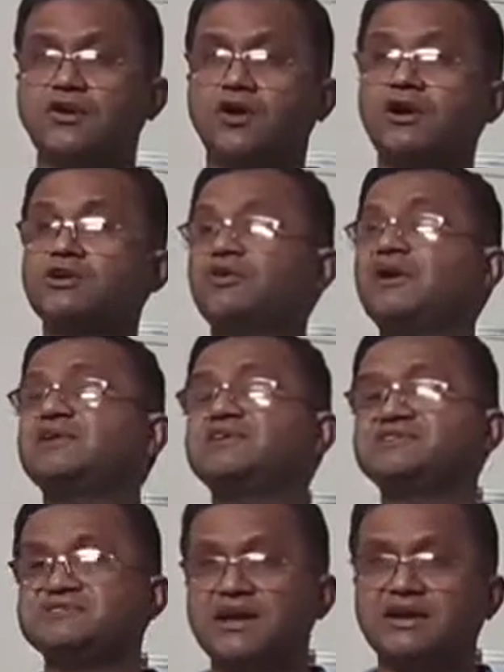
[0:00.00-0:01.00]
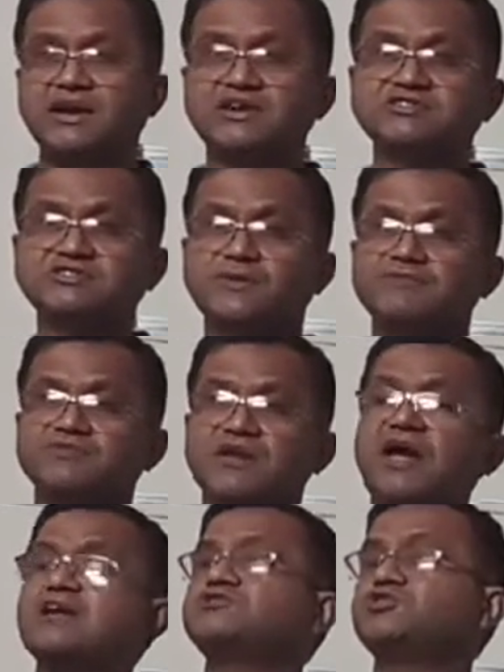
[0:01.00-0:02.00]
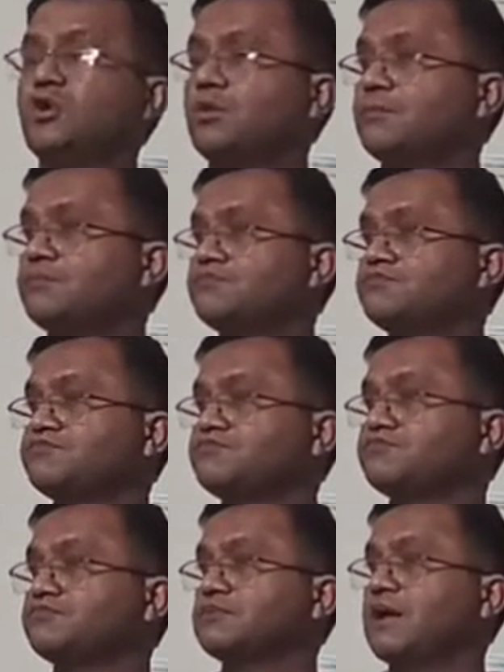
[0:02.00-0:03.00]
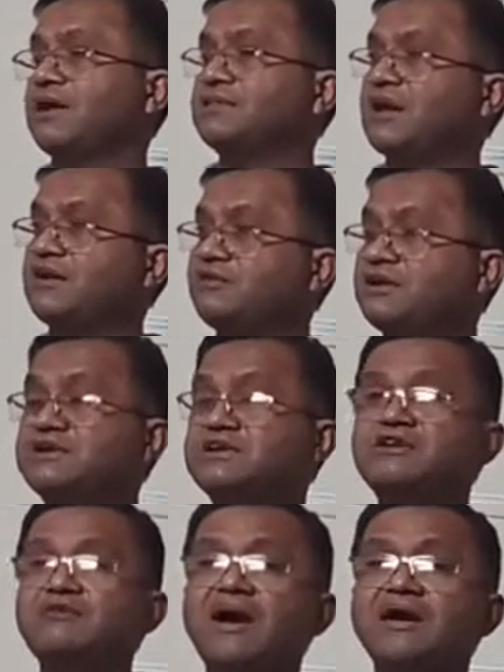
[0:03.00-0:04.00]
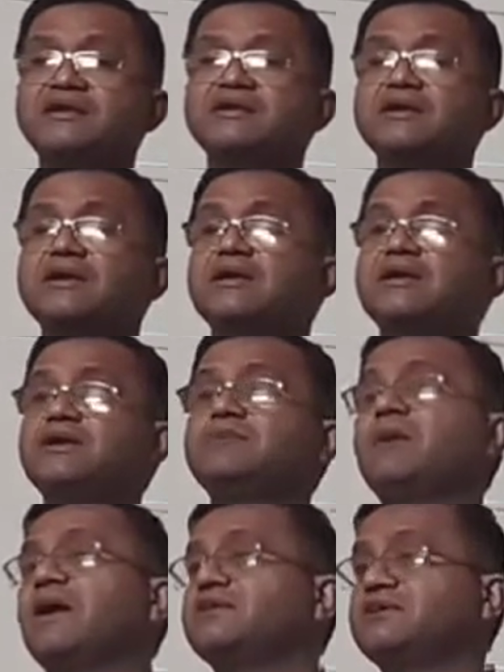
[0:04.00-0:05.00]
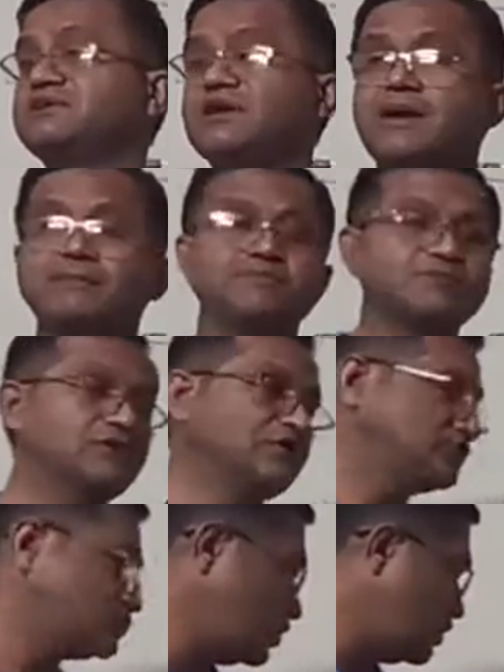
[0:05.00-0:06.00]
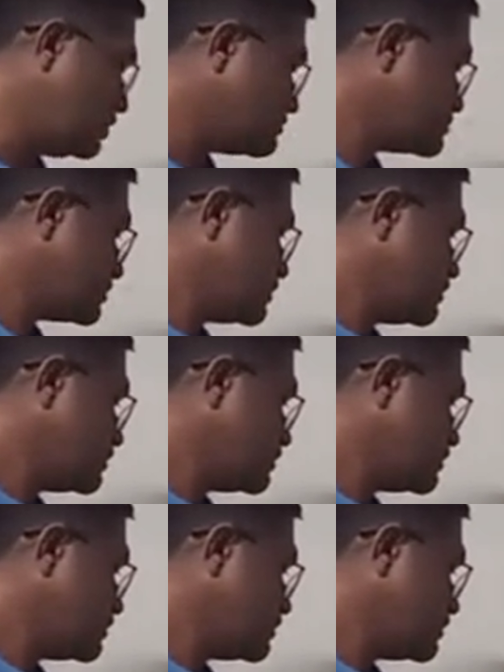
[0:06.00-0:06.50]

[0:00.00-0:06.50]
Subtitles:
or 20 seconds and so. And then we divide it by the time. So